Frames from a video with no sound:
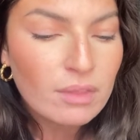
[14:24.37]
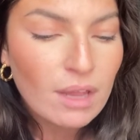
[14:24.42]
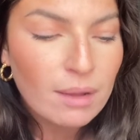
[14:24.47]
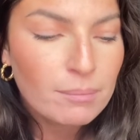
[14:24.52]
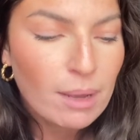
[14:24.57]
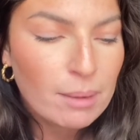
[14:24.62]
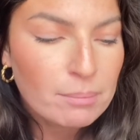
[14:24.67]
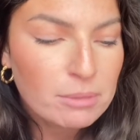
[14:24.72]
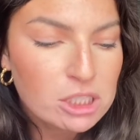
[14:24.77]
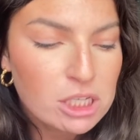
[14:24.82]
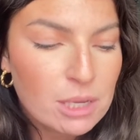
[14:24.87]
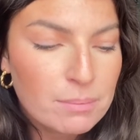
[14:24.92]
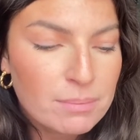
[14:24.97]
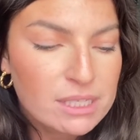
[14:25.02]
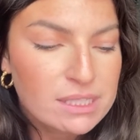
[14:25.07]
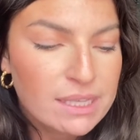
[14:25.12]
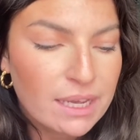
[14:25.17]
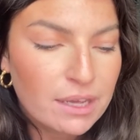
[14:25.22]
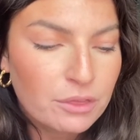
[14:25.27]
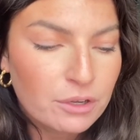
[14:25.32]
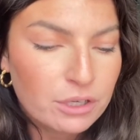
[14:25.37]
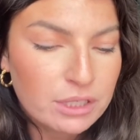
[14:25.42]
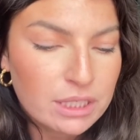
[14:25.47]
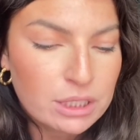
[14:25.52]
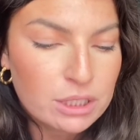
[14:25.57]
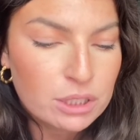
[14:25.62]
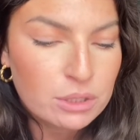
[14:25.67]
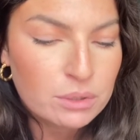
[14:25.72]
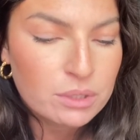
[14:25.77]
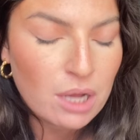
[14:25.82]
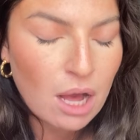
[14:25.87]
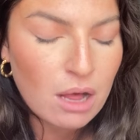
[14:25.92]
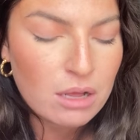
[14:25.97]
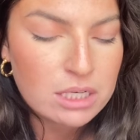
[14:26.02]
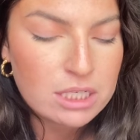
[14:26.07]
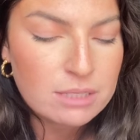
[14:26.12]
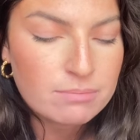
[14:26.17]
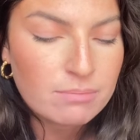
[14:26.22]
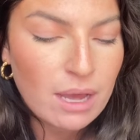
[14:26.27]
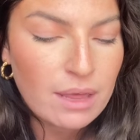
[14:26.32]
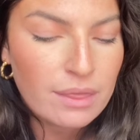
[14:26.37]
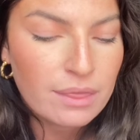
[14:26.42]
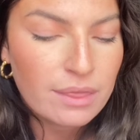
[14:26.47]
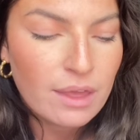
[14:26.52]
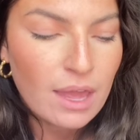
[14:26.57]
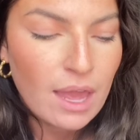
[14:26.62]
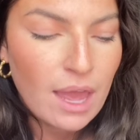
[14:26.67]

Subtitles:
Membership is like $32 a month.